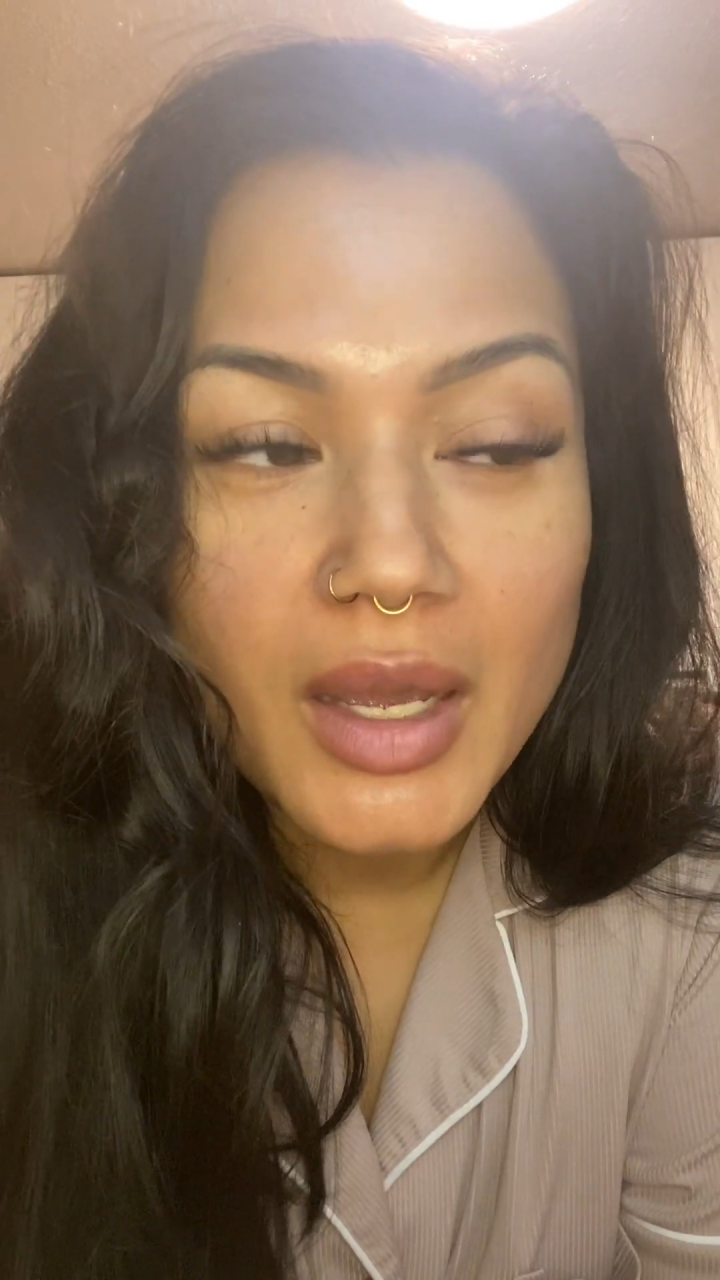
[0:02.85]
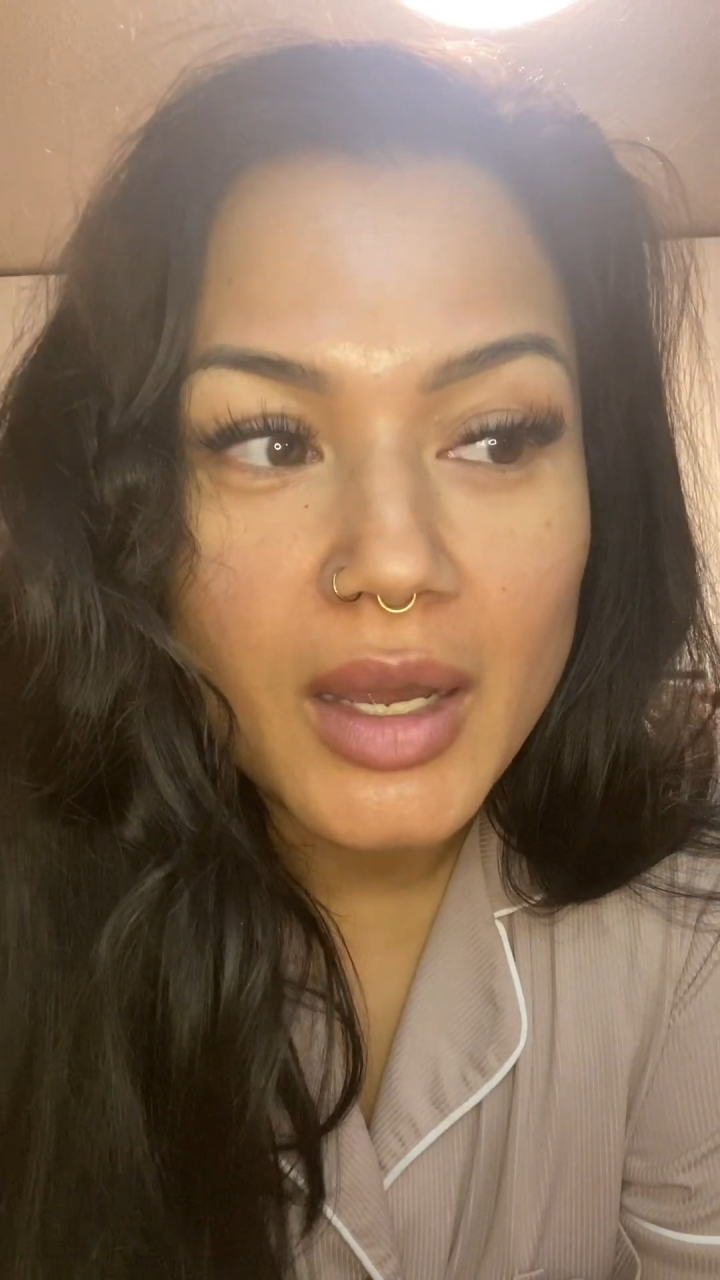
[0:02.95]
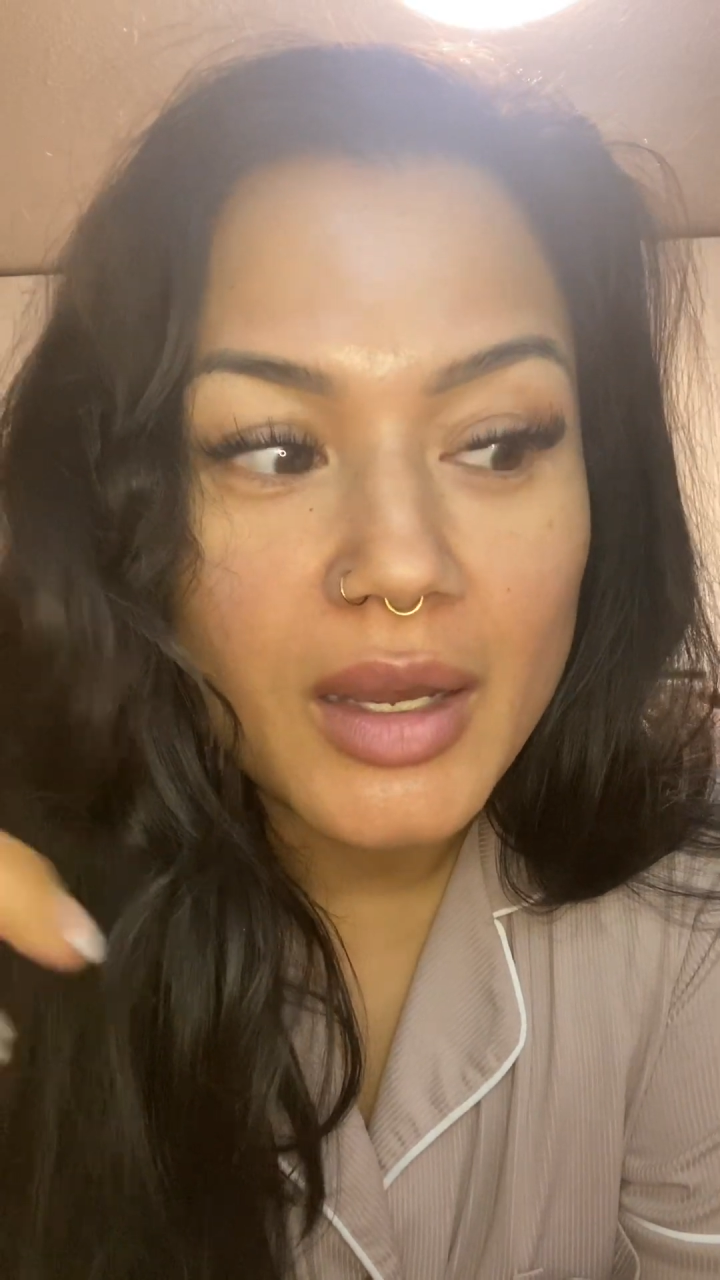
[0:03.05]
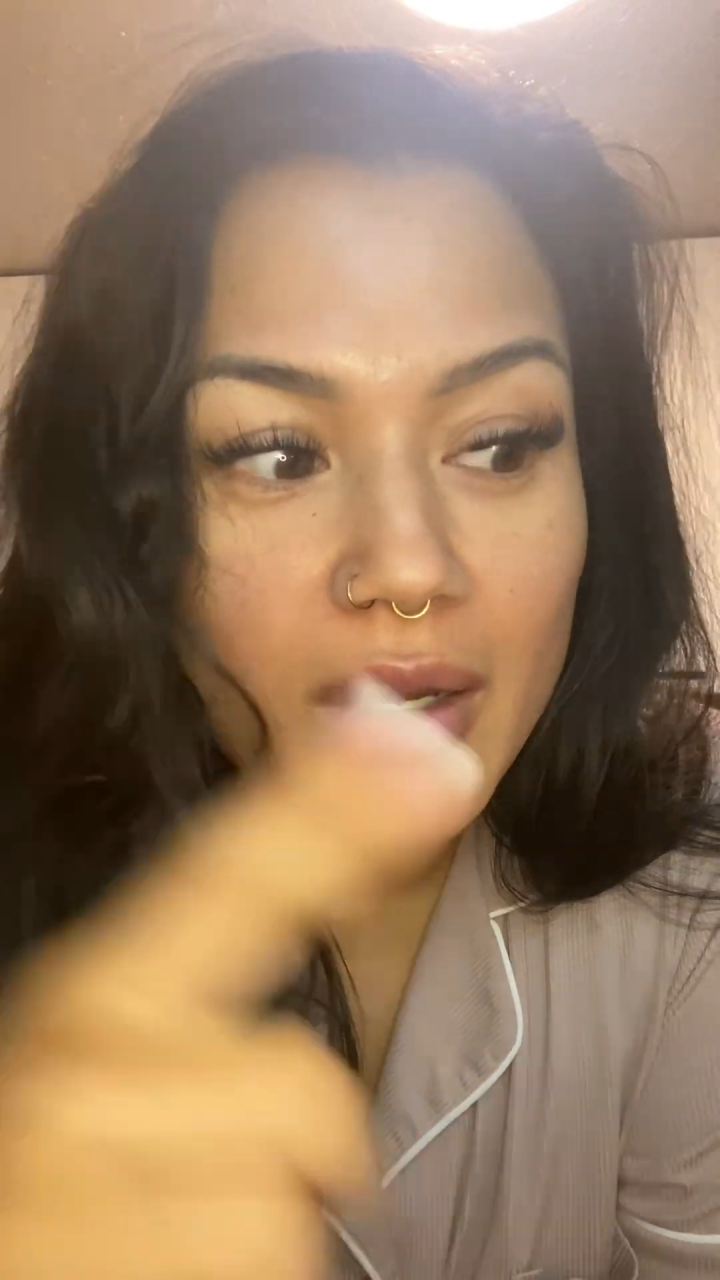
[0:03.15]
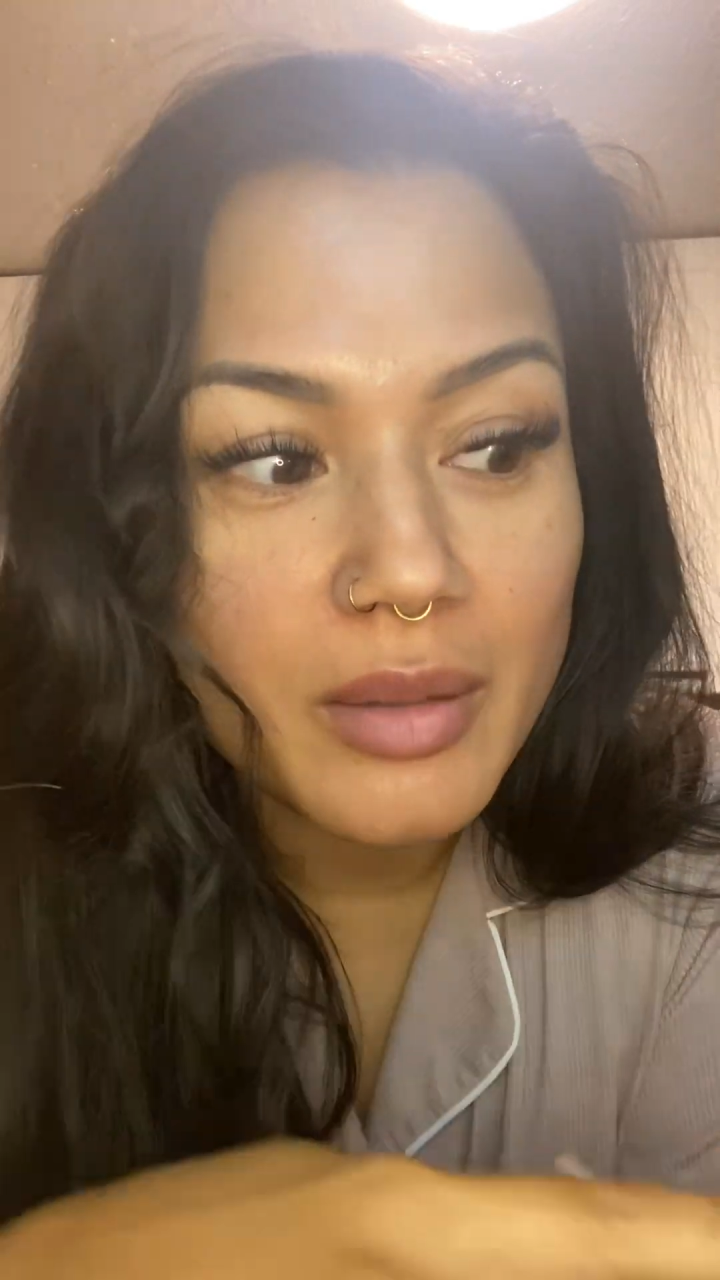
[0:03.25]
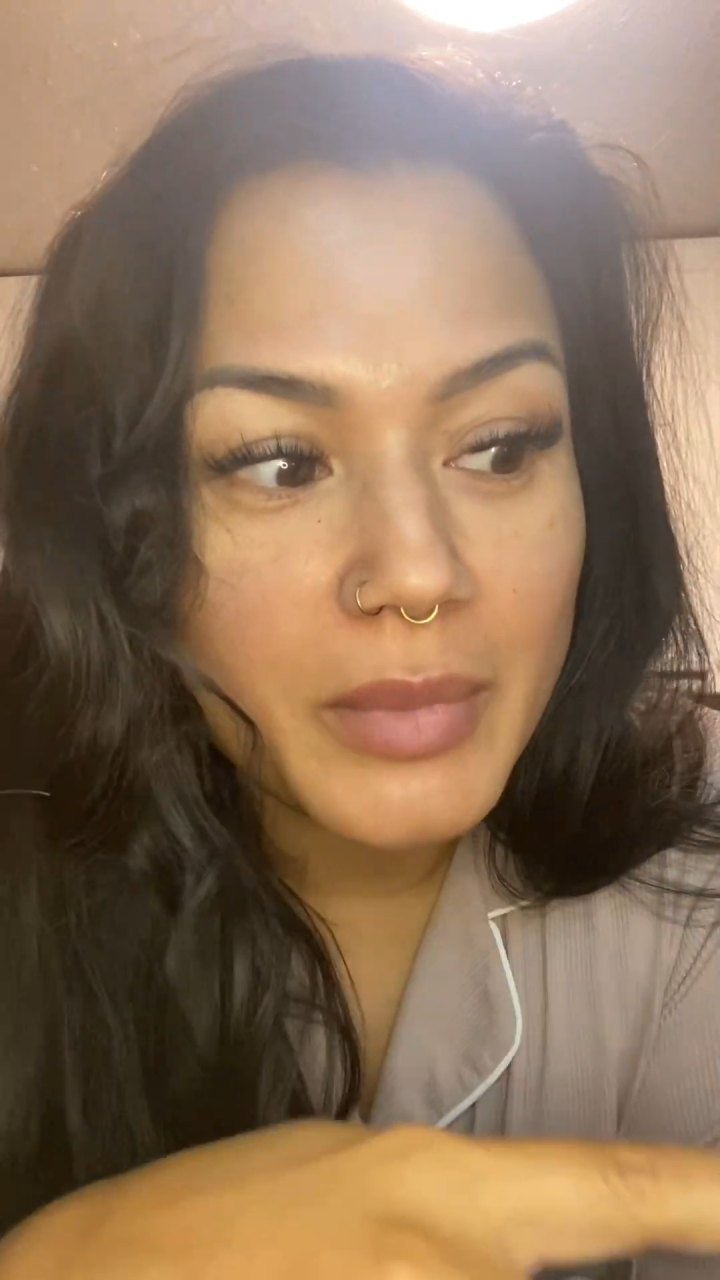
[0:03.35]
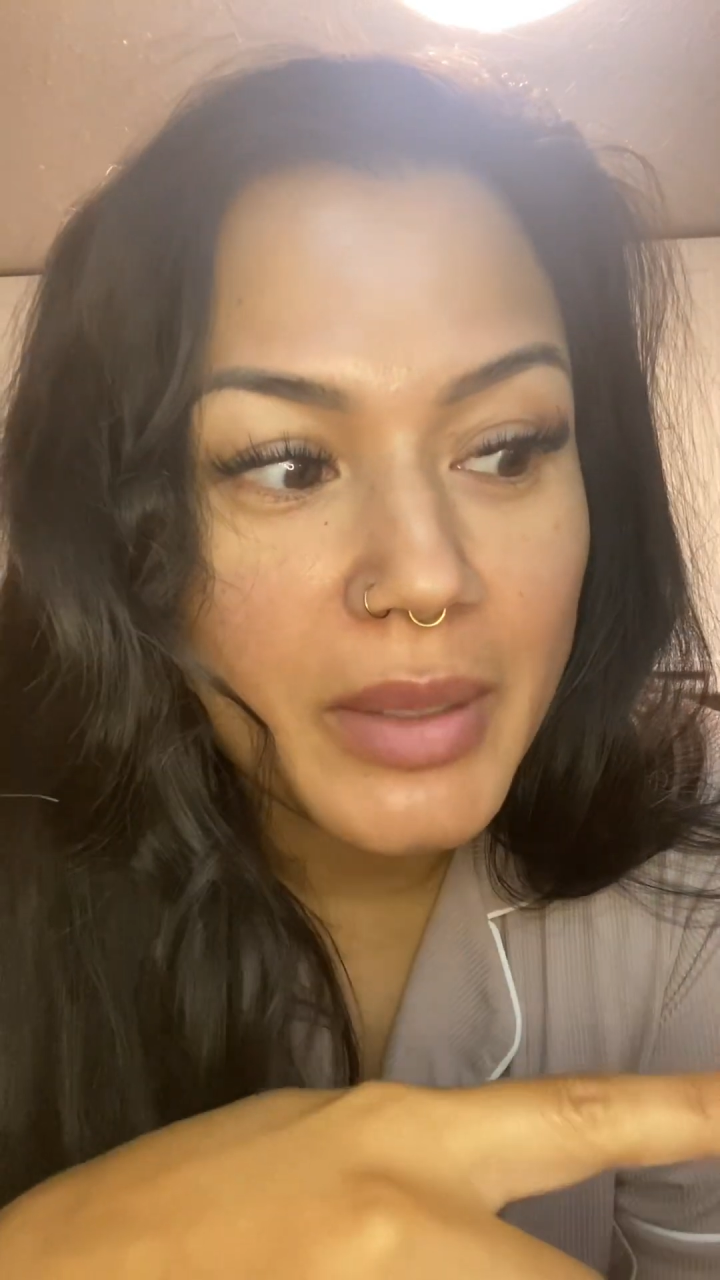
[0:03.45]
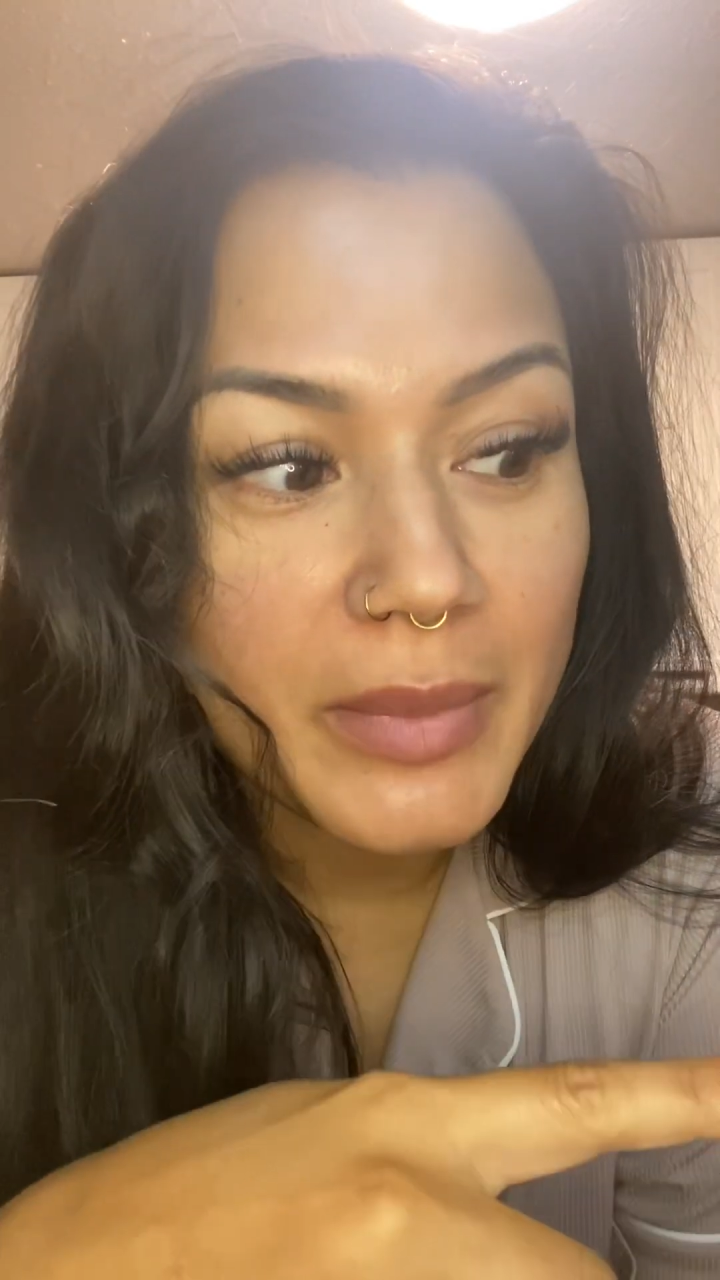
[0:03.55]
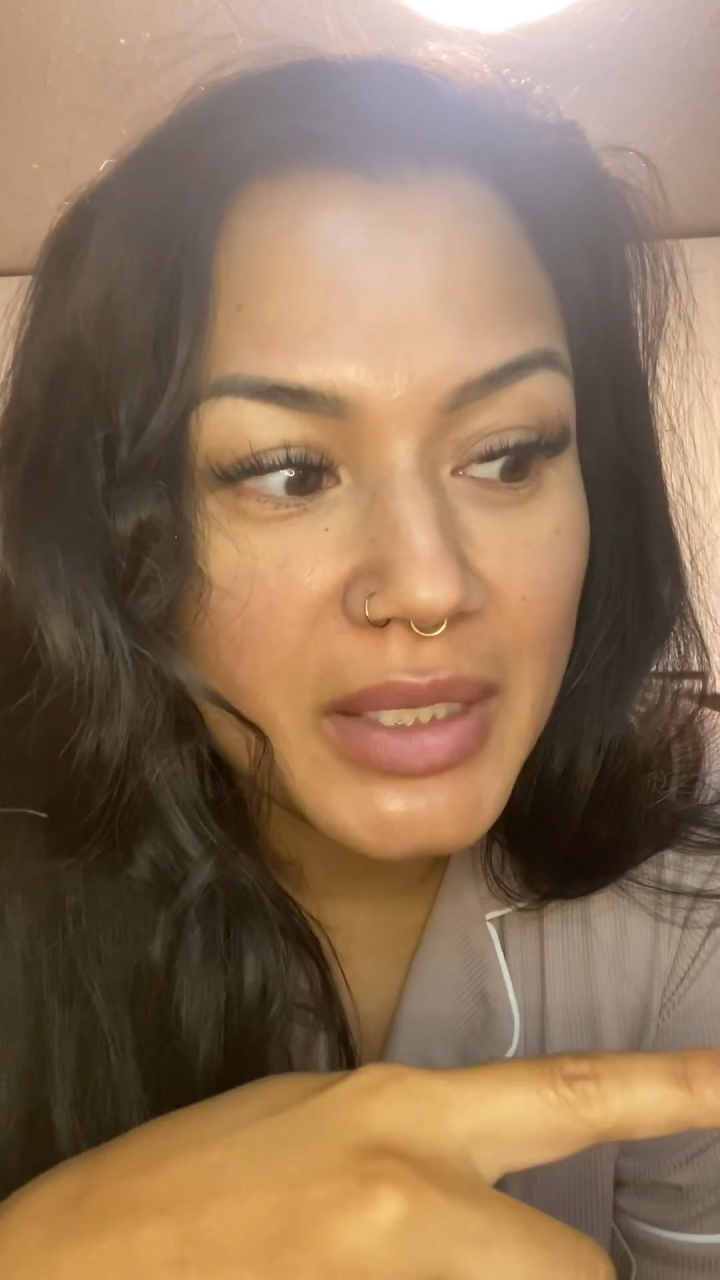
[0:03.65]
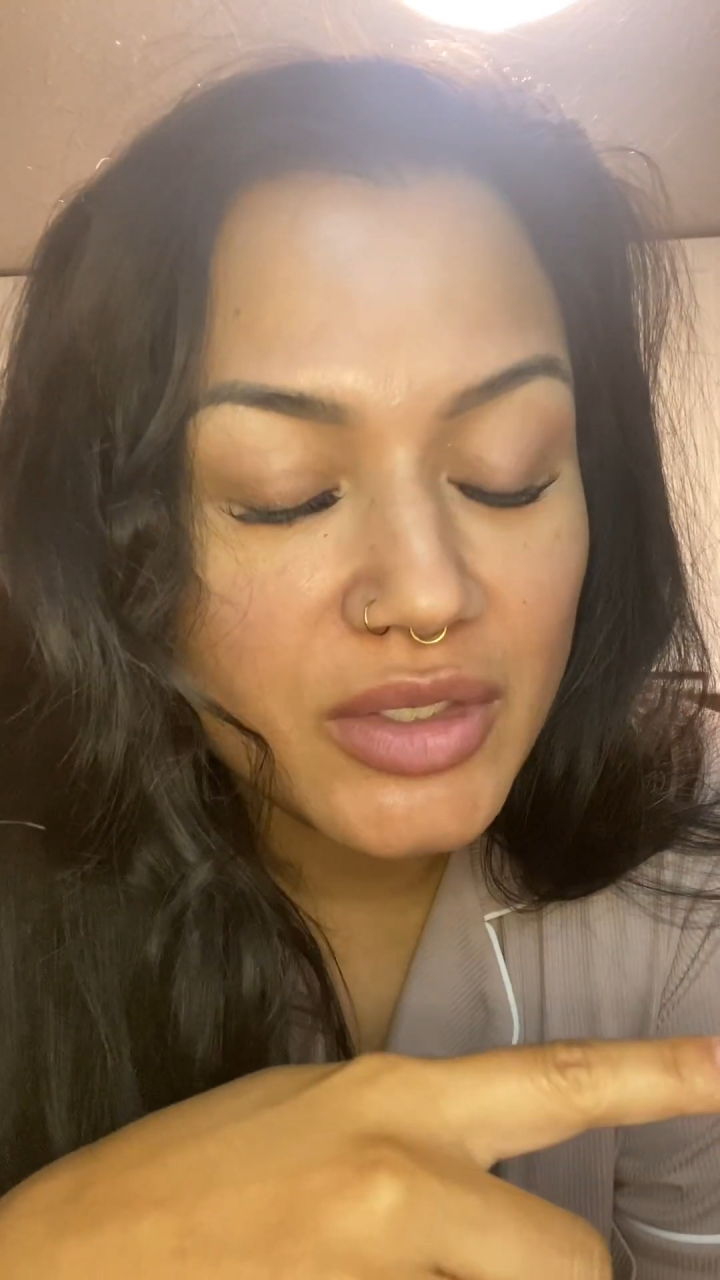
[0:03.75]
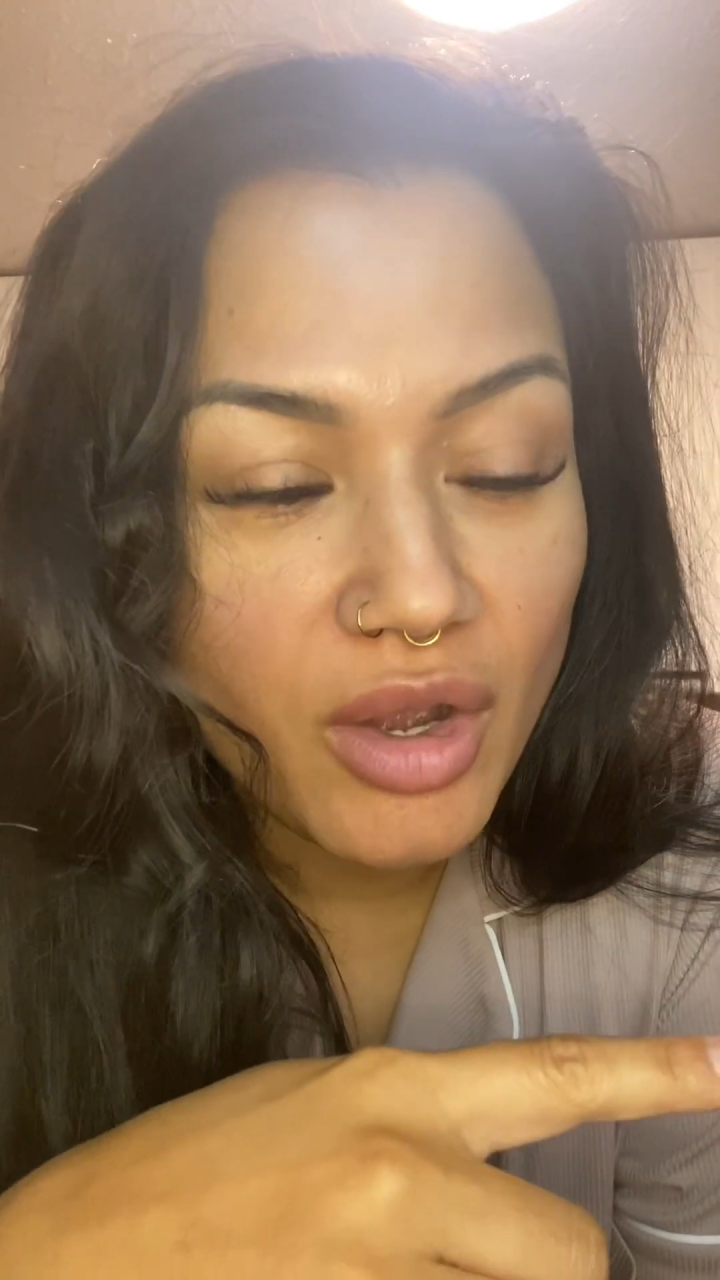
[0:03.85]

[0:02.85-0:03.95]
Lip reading: I made